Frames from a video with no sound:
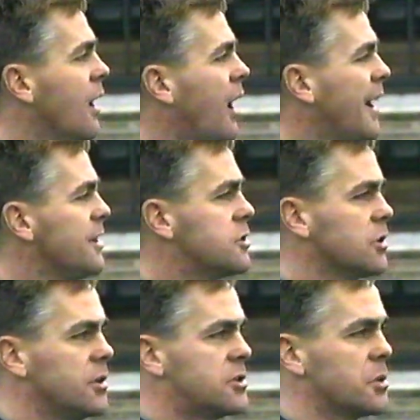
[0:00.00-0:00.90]
I
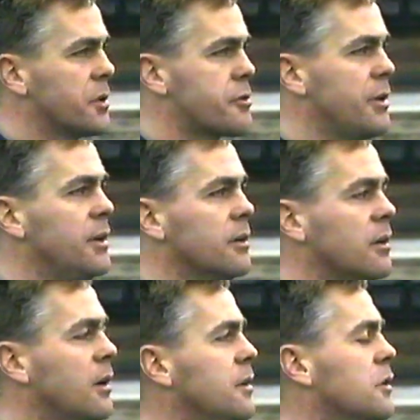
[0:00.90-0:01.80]
enjoyed two or three,
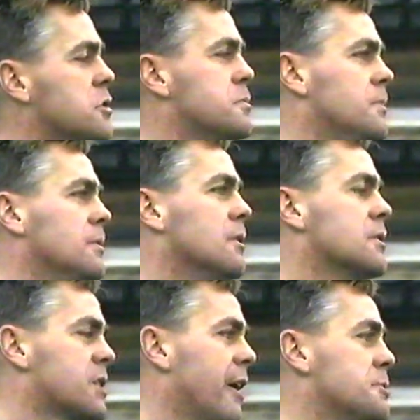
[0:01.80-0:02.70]
uh, not just
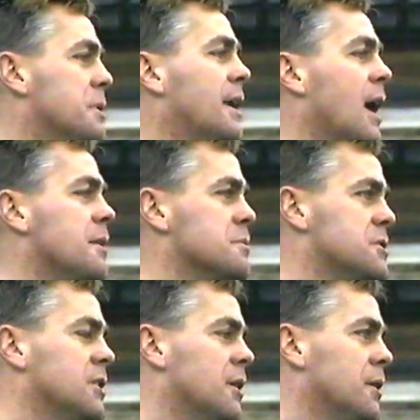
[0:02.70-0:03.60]
saves, but games, you know.